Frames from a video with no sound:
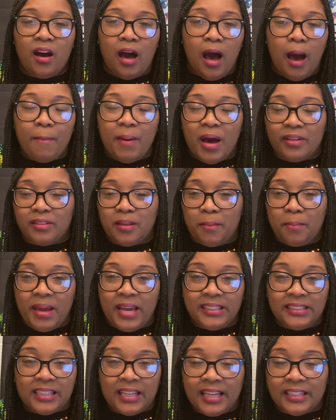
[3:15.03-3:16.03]
about the
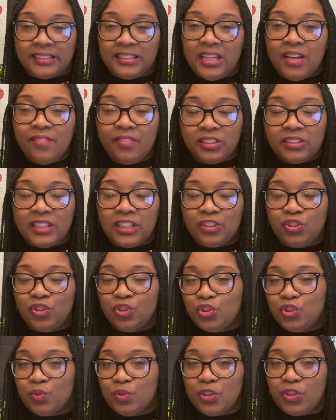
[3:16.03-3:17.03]
amazing activities that you
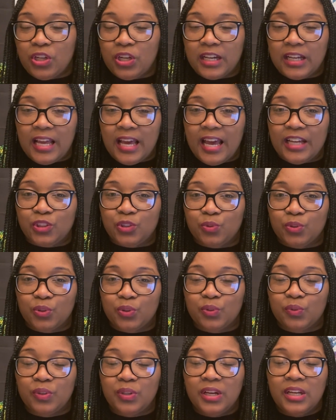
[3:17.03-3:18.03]
do in your
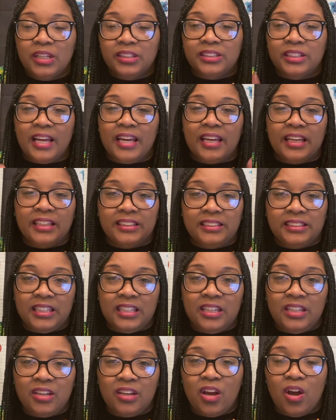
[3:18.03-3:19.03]
classroom, so they can
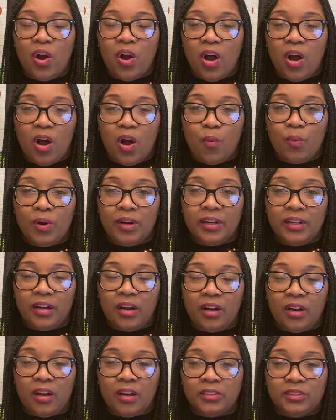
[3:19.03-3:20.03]
see
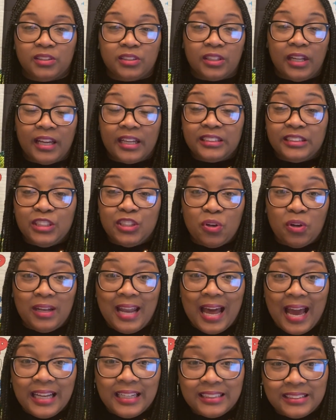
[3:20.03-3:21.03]
they can see your
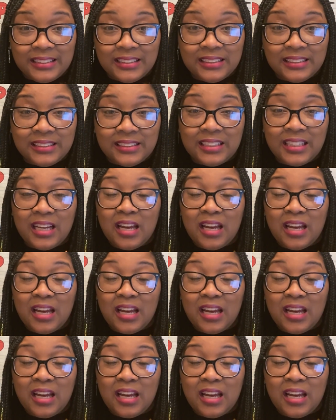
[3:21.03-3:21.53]
license.